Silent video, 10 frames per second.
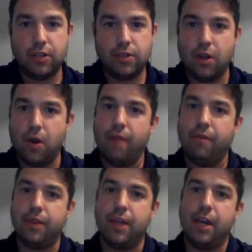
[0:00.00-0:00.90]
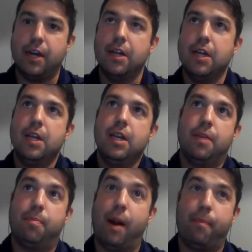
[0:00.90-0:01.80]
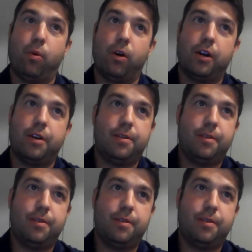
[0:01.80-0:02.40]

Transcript: So everything, the prep work,